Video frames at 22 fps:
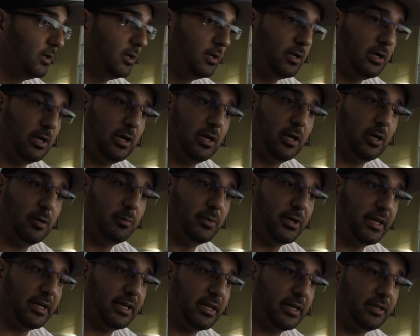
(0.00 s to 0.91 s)

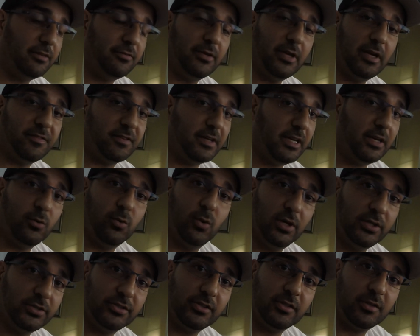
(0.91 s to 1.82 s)
But again, if you have any
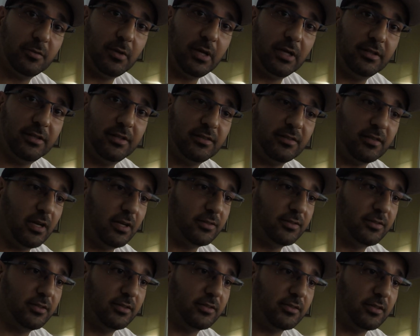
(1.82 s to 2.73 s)
questions about this sound
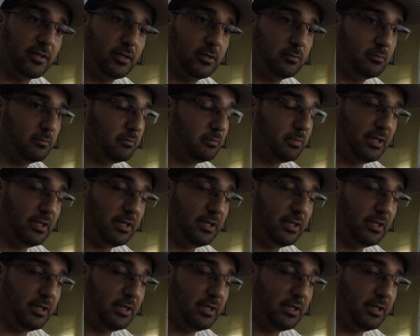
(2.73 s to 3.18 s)
system,